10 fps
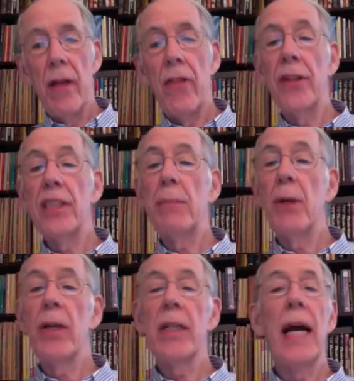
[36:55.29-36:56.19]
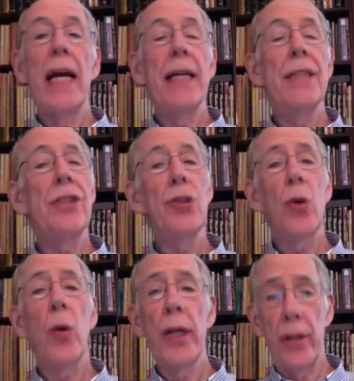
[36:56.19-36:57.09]
that a spirit guide has
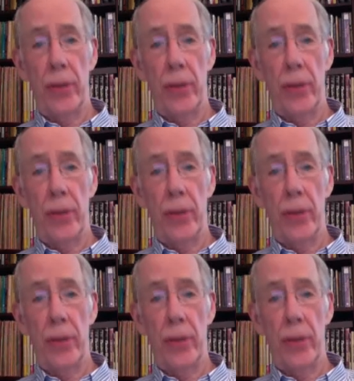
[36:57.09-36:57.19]
joined you.